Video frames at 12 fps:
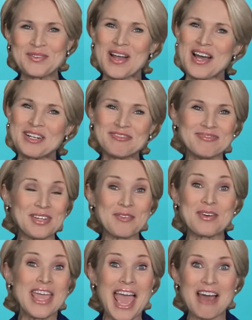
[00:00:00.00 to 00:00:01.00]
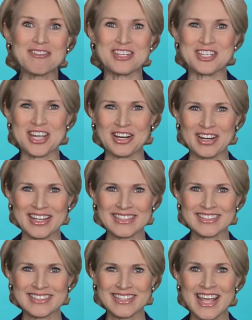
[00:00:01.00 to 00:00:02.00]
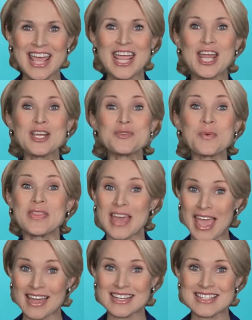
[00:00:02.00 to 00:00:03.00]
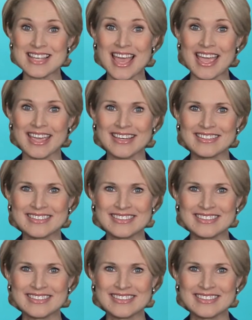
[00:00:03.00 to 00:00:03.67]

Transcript: well, we have to share it. Here's what they had to say.